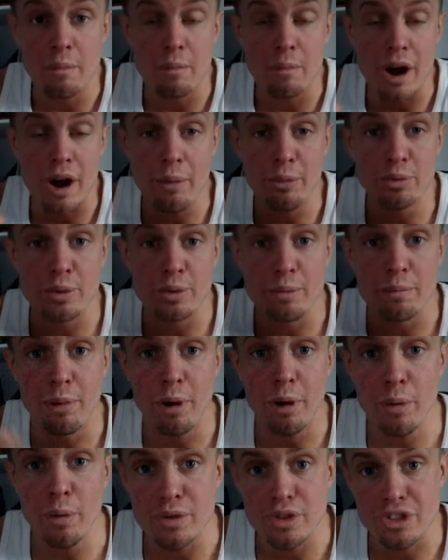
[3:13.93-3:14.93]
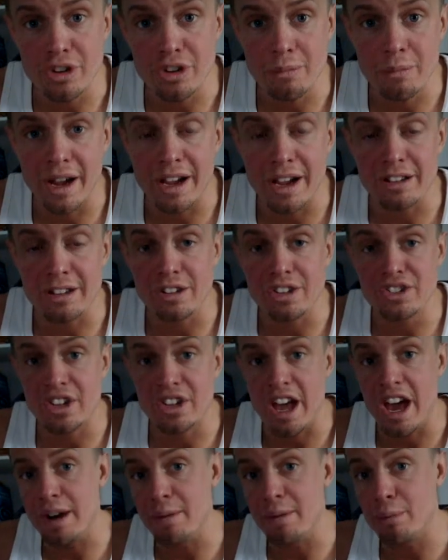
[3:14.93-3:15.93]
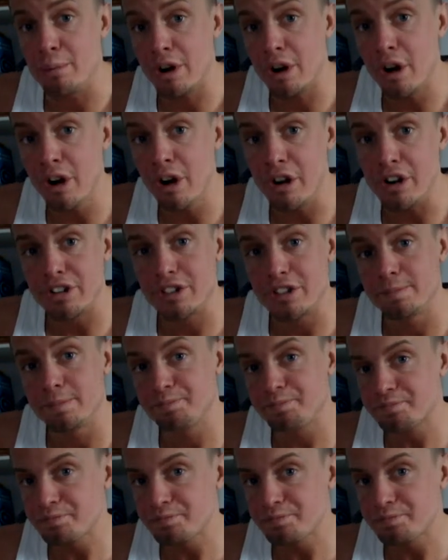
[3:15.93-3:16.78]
perhaps with both Shawn Michaels and Bret Hart.